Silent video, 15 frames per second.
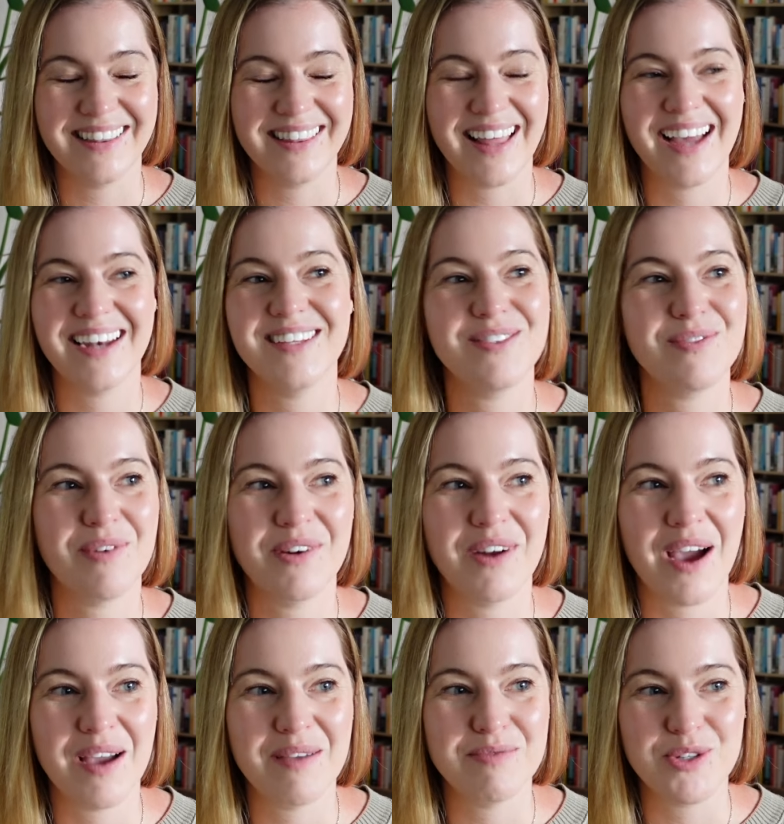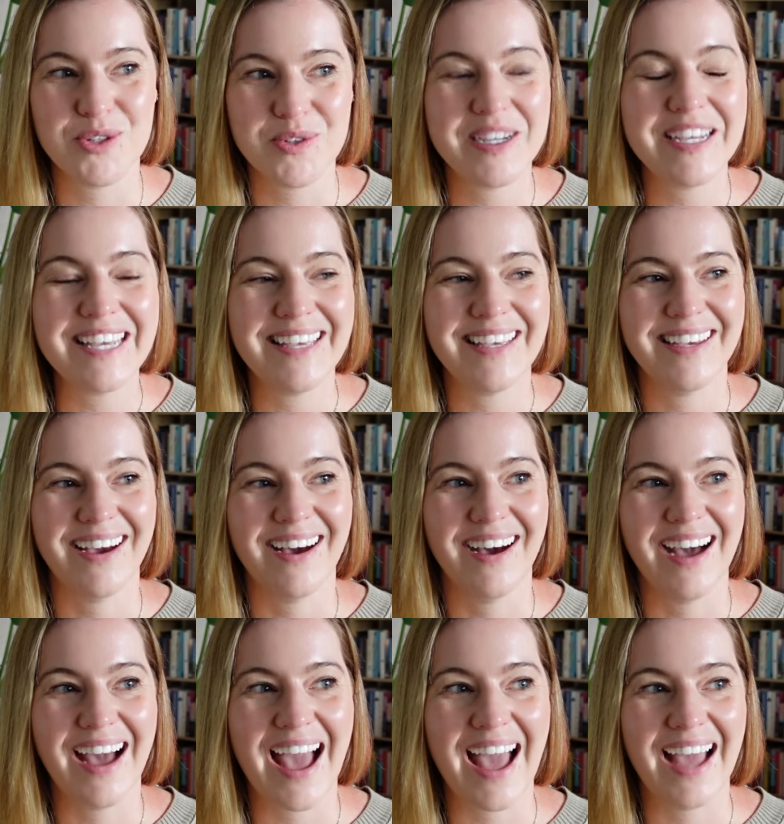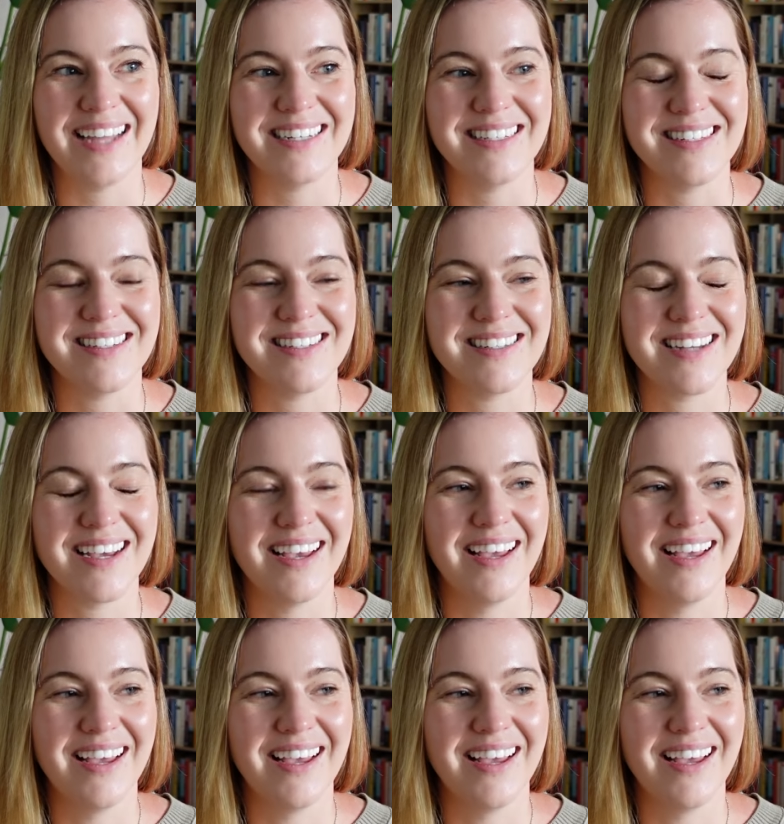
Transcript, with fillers: That is what I'm doing here. And